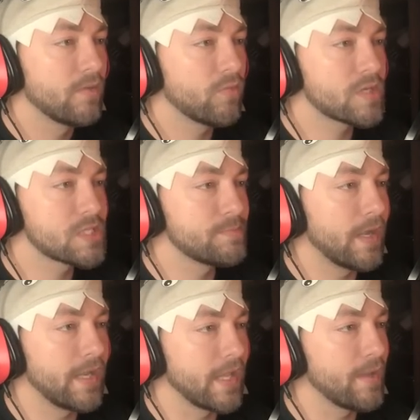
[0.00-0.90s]
We're
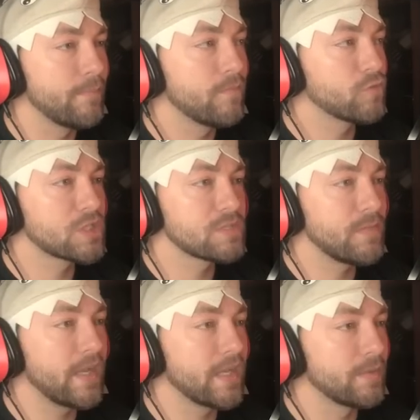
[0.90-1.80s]
smiting him. We're
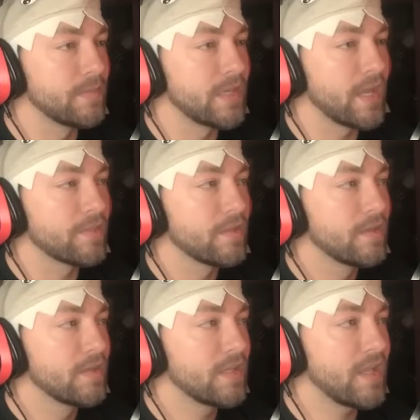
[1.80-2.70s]
smiting him to death.
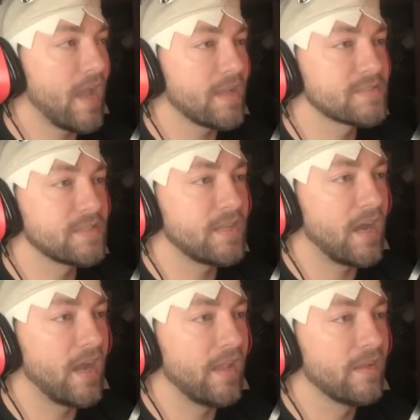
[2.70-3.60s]
He has to
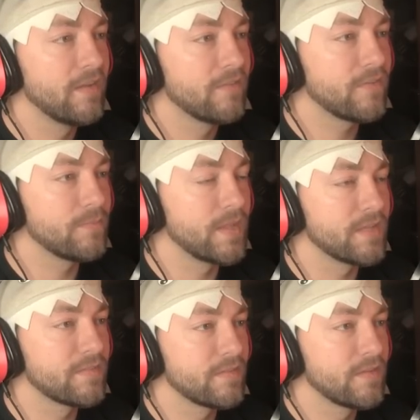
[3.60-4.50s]
die from
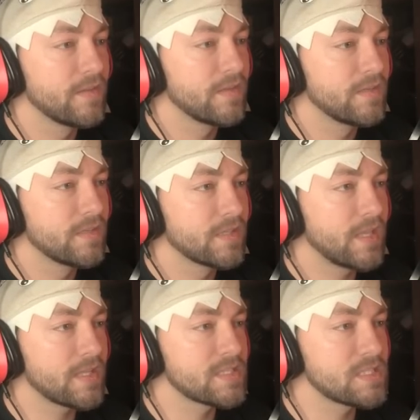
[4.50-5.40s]
this.
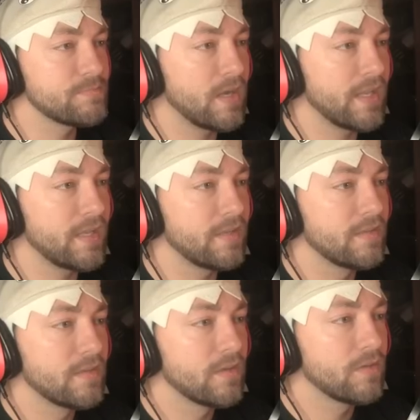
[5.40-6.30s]
Get
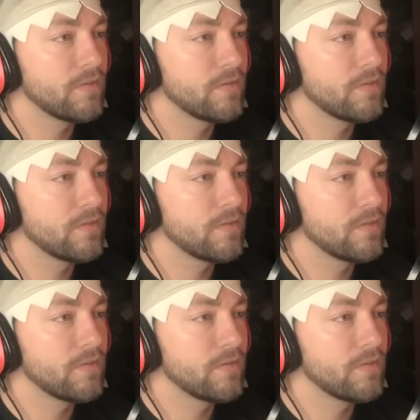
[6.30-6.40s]
smited.